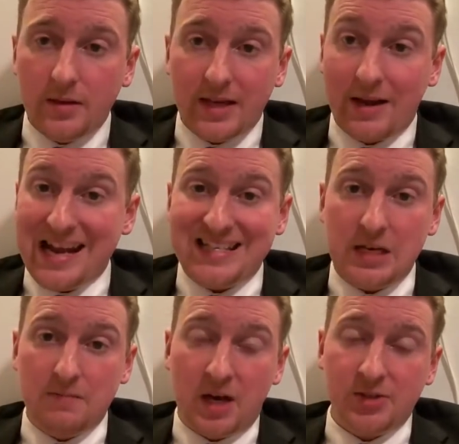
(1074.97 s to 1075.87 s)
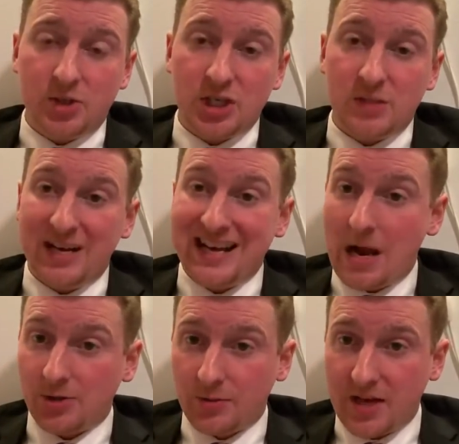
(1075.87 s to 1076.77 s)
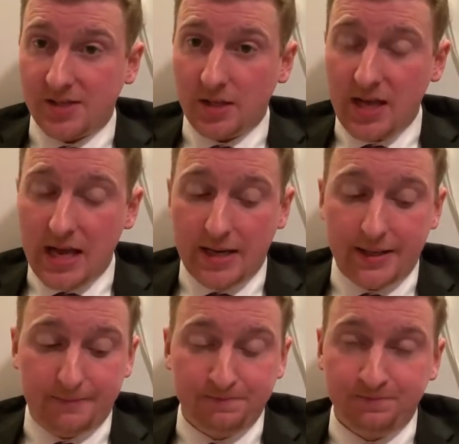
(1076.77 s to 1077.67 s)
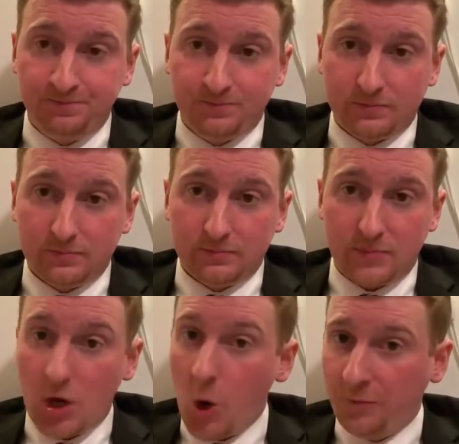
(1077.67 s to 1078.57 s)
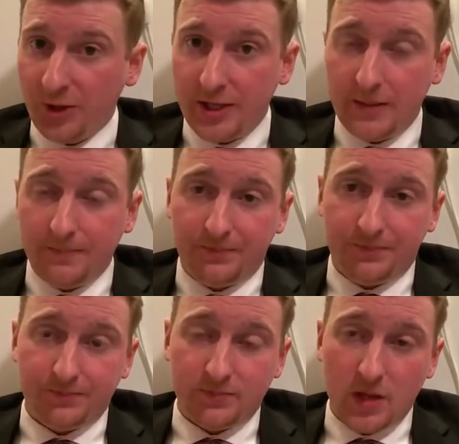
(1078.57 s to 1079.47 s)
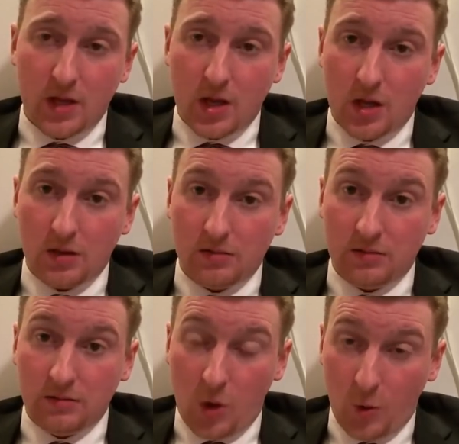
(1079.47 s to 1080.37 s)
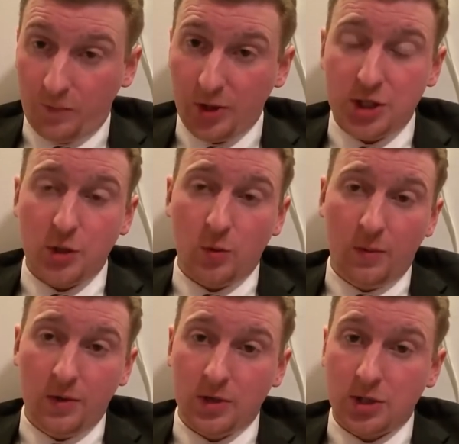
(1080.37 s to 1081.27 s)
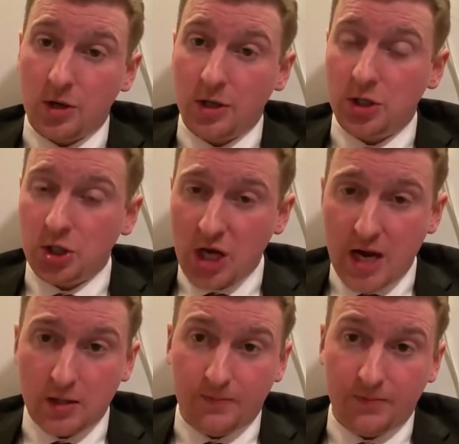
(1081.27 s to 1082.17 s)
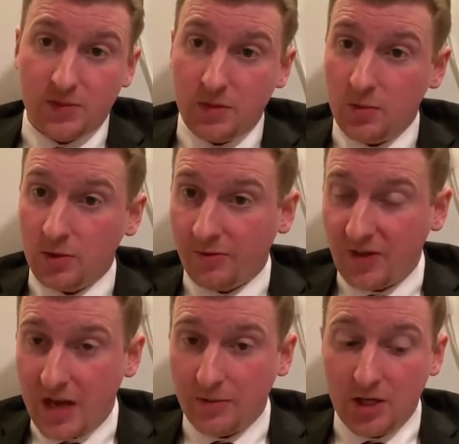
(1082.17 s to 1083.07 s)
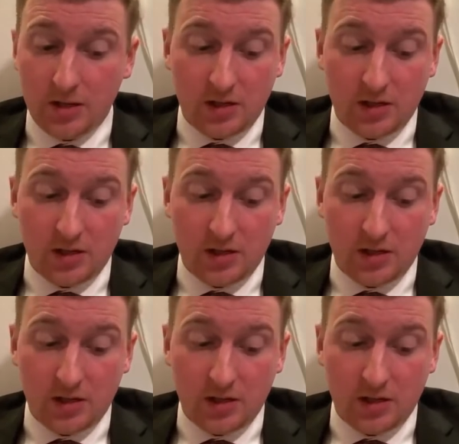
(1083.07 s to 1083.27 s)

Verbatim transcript: Now 18 months she's been in house arrest in Canada. But hopefully, hopefully she will be returned to China to be with her family